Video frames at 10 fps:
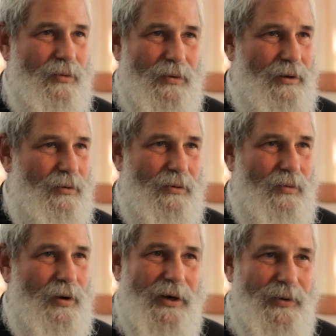well,
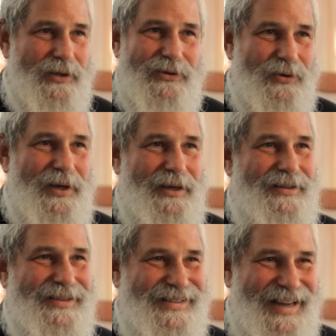what are we doing in
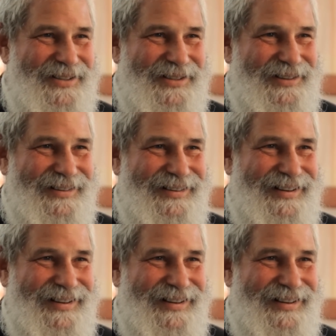this desert?